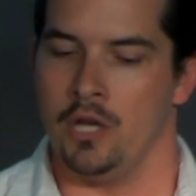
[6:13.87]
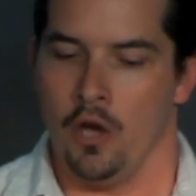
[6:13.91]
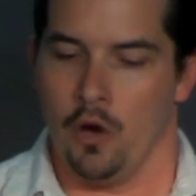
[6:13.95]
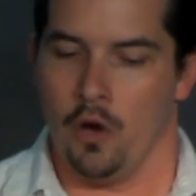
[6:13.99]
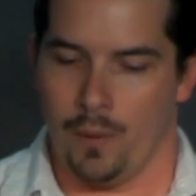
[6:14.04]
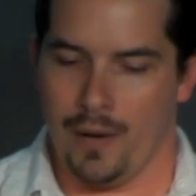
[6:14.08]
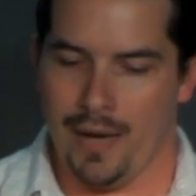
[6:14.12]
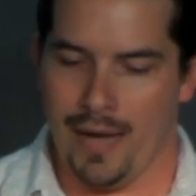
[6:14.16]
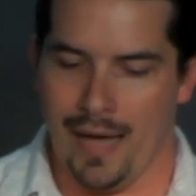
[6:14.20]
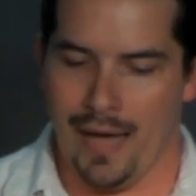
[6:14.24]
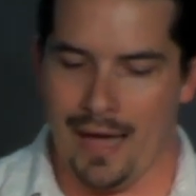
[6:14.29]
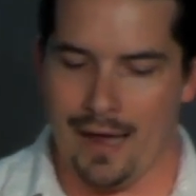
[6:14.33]

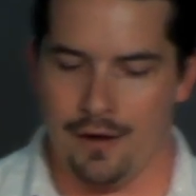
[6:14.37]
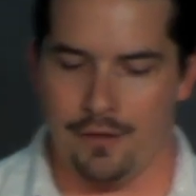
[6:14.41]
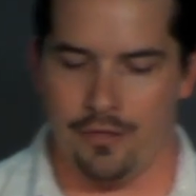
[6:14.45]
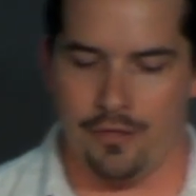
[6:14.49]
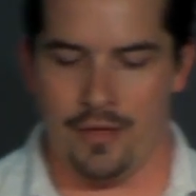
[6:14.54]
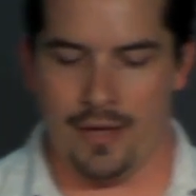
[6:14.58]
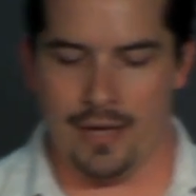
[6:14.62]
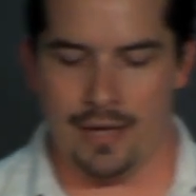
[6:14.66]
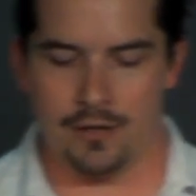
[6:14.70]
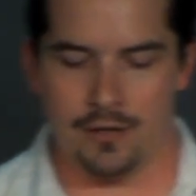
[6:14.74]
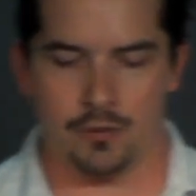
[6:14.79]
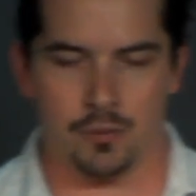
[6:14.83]
We had
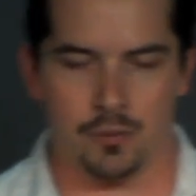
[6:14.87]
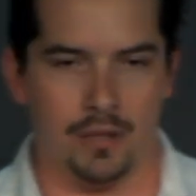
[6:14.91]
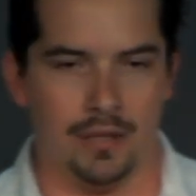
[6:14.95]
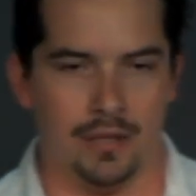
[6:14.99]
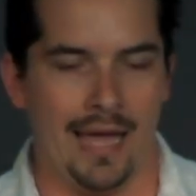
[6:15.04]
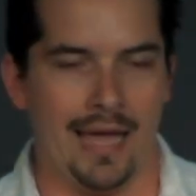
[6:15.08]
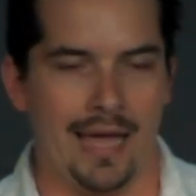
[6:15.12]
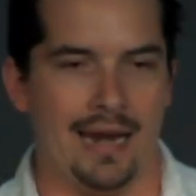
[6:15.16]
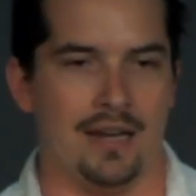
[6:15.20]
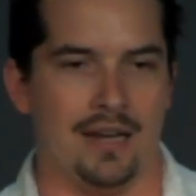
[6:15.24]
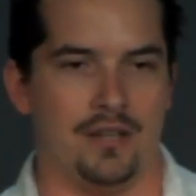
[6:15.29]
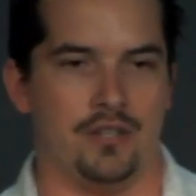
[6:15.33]
things
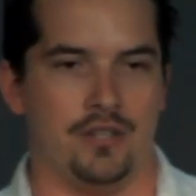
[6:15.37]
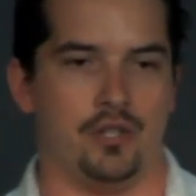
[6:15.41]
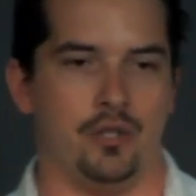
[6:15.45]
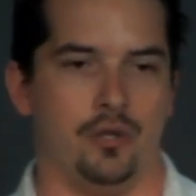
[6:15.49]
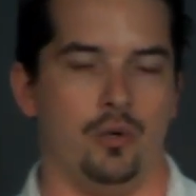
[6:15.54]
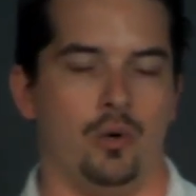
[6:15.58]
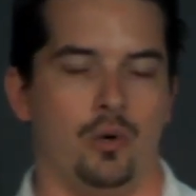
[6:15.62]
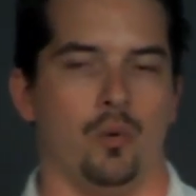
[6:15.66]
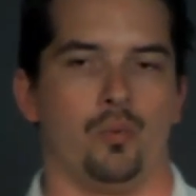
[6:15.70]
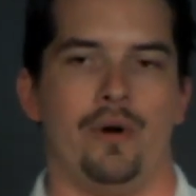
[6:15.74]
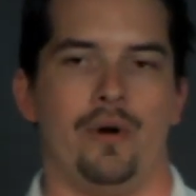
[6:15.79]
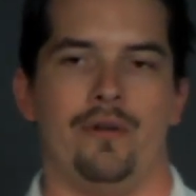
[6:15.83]
related
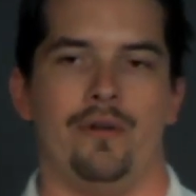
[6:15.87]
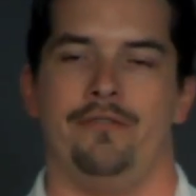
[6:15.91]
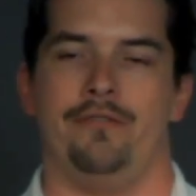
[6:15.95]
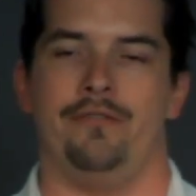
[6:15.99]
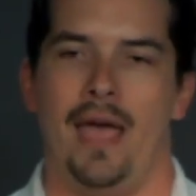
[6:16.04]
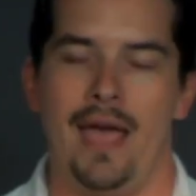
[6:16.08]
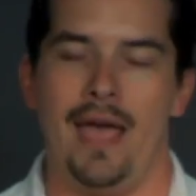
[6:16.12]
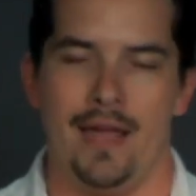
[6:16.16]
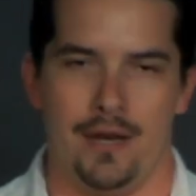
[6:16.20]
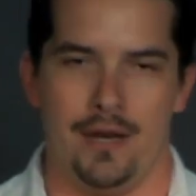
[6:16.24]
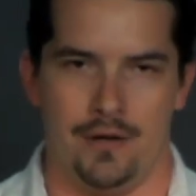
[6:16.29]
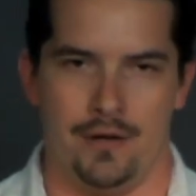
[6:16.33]
to
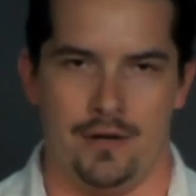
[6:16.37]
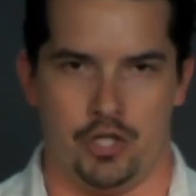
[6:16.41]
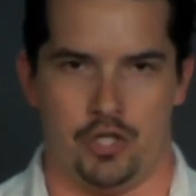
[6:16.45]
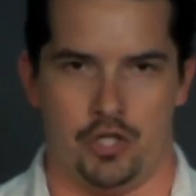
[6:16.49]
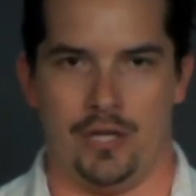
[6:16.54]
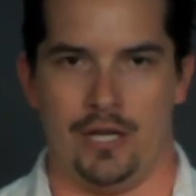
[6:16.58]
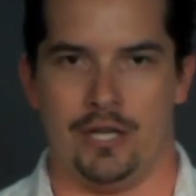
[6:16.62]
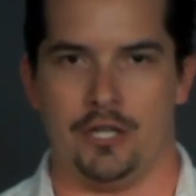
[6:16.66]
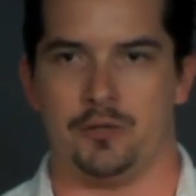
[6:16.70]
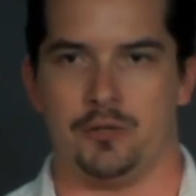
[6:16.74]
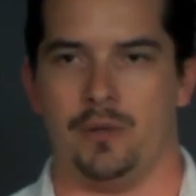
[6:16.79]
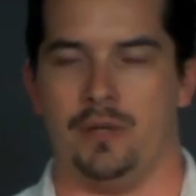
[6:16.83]
revenge,
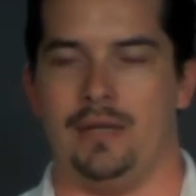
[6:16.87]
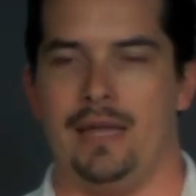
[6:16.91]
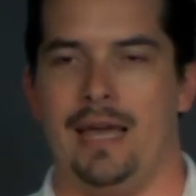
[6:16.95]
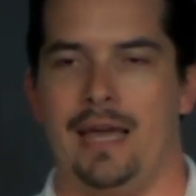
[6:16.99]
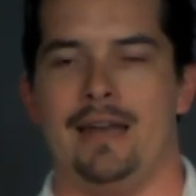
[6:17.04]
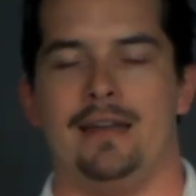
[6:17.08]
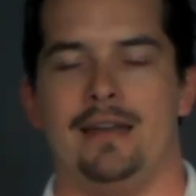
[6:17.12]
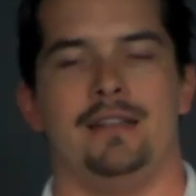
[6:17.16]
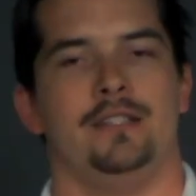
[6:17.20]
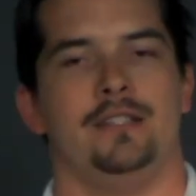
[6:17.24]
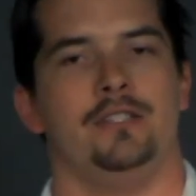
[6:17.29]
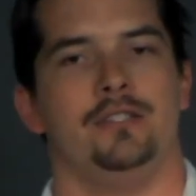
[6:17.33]
things
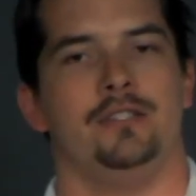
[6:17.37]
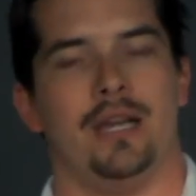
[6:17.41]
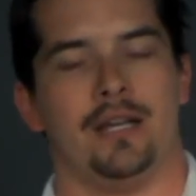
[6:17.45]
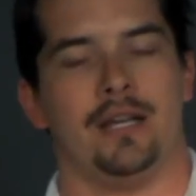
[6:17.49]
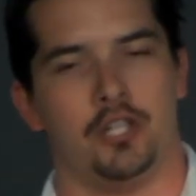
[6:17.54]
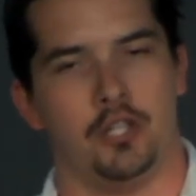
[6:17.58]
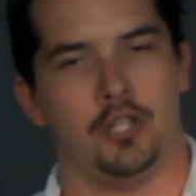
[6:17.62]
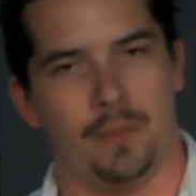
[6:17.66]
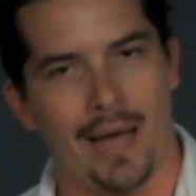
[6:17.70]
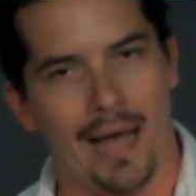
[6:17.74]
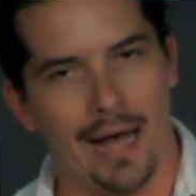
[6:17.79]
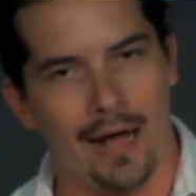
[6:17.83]
related to
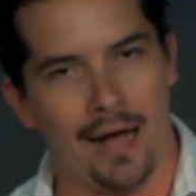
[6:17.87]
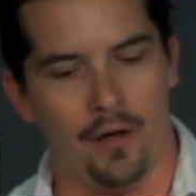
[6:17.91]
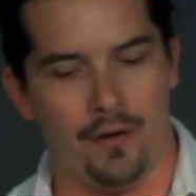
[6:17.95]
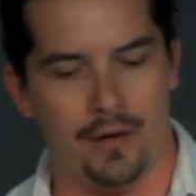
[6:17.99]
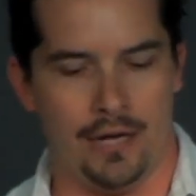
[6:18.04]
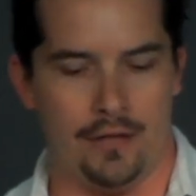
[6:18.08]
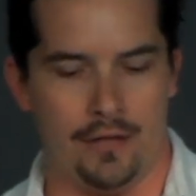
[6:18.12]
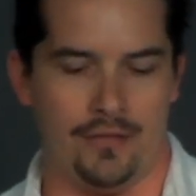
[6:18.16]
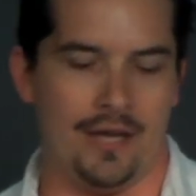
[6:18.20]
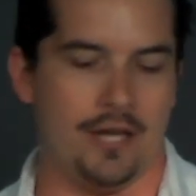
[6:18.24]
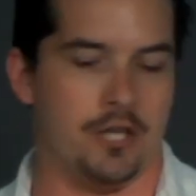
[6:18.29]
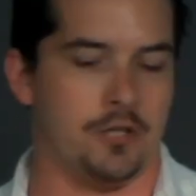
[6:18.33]

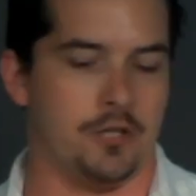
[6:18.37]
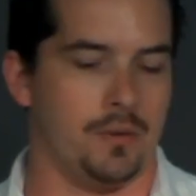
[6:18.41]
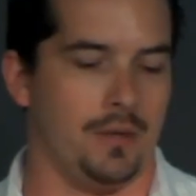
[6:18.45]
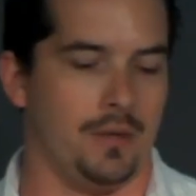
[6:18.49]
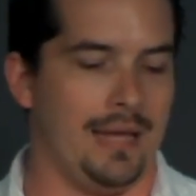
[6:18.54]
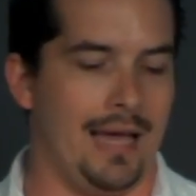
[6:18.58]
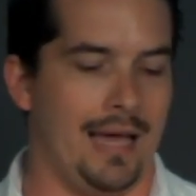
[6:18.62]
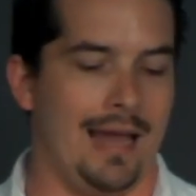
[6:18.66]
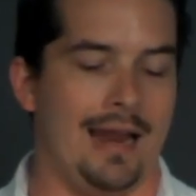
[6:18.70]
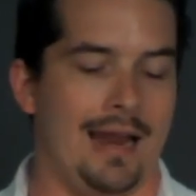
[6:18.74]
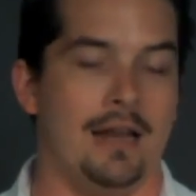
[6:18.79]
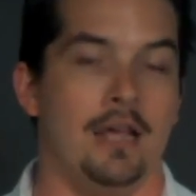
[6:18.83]
sexuality, things
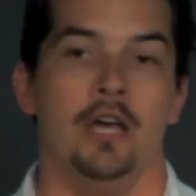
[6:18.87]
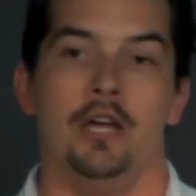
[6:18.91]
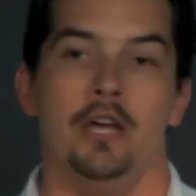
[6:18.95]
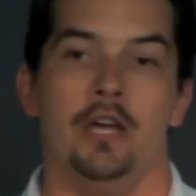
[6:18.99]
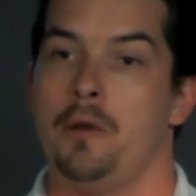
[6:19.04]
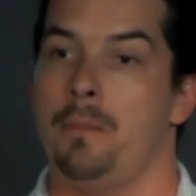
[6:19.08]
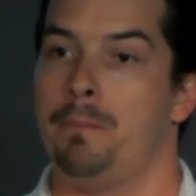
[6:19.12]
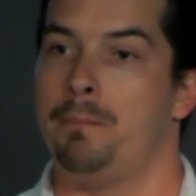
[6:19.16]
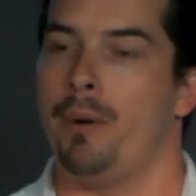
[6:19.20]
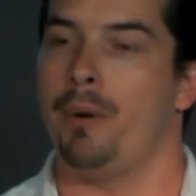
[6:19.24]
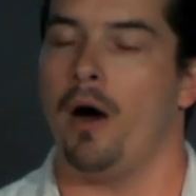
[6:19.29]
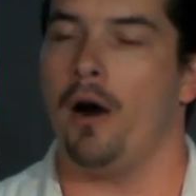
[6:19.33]
related
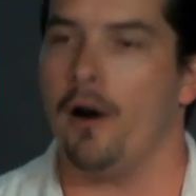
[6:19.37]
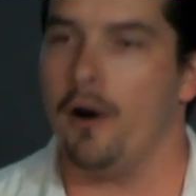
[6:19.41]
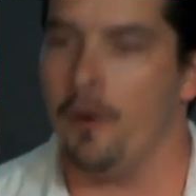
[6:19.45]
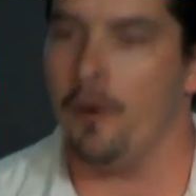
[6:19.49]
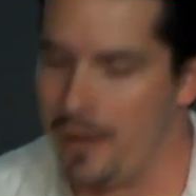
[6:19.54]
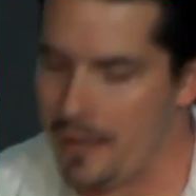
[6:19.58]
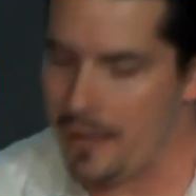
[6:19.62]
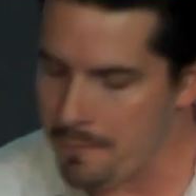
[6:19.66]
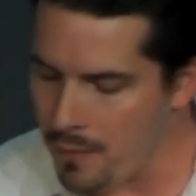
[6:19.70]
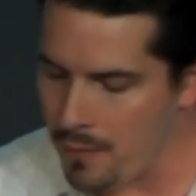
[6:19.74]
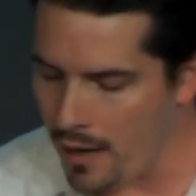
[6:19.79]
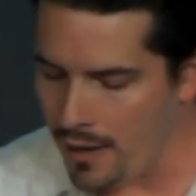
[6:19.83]
to
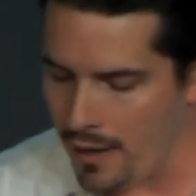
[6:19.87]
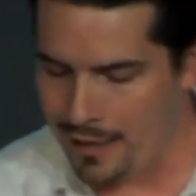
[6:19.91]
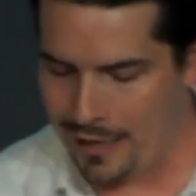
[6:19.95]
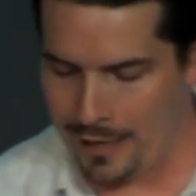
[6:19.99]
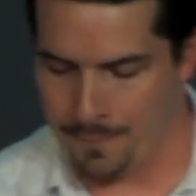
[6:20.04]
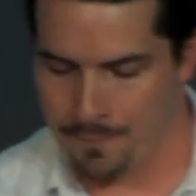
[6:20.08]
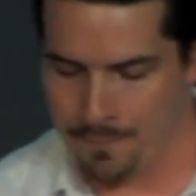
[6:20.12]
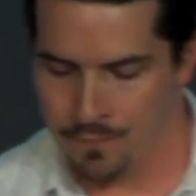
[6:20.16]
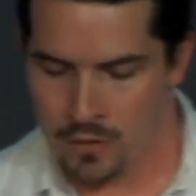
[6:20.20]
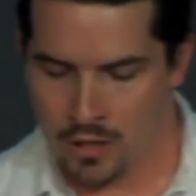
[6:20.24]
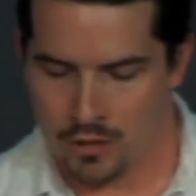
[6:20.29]
borrowing money.